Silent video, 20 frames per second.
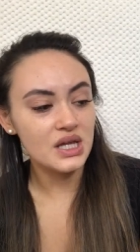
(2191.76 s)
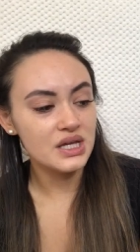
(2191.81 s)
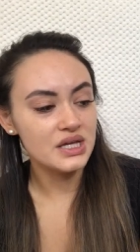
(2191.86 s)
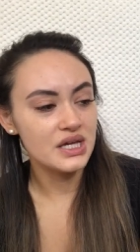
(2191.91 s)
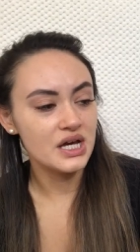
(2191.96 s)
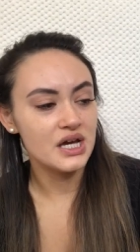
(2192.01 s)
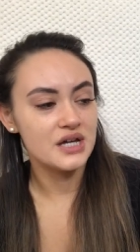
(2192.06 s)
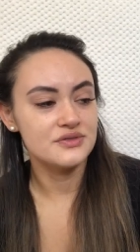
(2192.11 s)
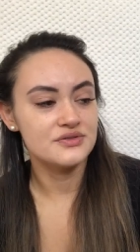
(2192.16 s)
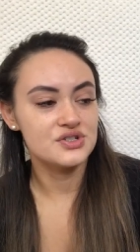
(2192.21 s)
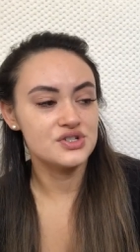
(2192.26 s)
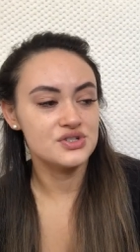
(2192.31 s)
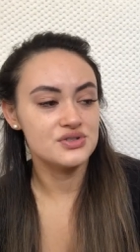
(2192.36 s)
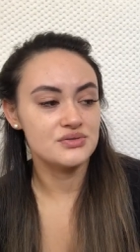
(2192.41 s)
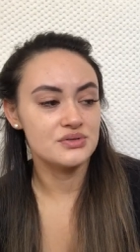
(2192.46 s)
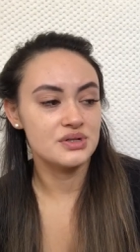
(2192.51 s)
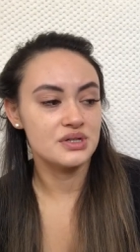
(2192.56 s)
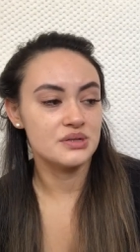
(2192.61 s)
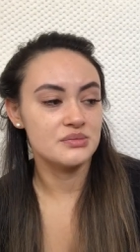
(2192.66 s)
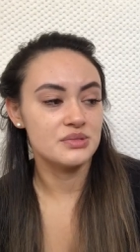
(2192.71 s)
yeah, I've
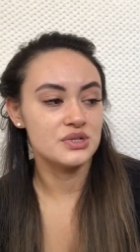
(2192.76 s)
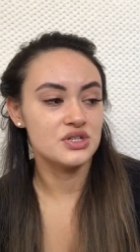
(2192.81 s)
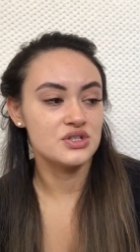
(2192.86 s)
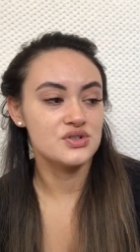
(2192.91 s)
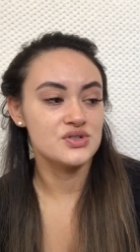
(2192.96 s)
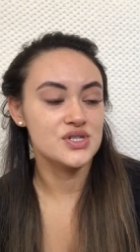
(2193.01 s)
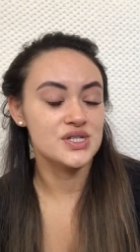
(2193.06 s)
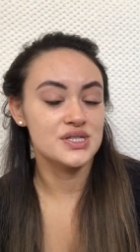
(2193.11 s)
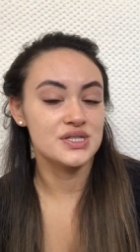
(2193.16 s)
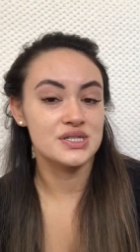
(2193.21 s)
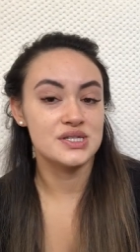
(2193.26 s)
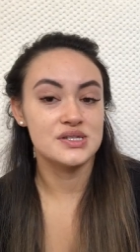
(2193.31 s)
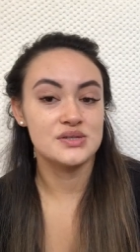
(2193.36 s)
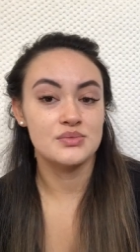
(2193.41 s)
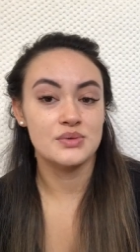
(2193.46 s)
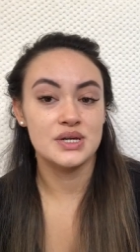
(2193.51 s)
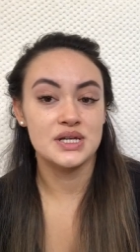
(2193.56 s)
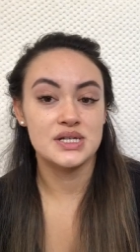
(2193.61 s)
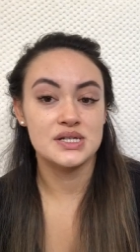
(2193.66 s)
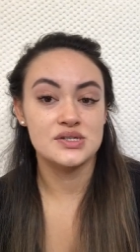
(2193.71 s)
just really been using
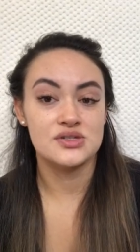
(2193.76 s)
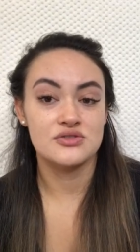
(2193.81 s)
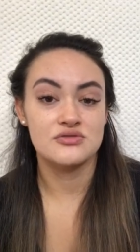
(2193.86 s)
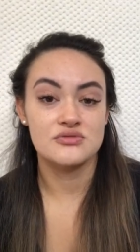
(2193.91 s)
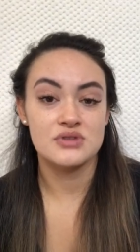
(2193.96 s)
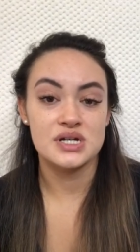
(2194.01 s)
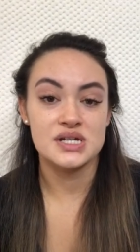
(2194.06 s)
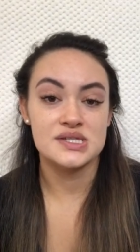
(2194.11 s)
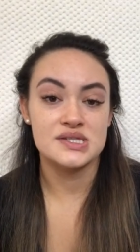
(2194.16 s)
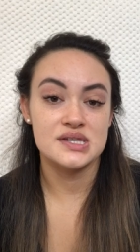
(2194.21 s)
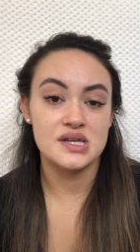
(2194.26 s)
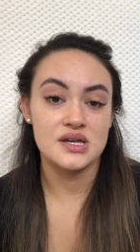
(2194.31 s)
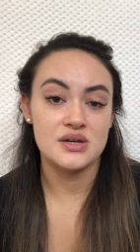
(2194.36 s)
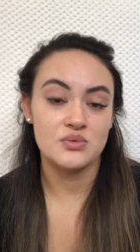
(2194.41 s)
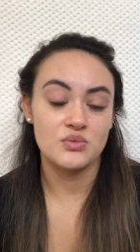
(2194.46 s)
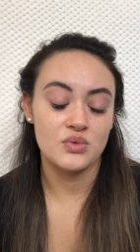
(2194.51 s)
this week as a reset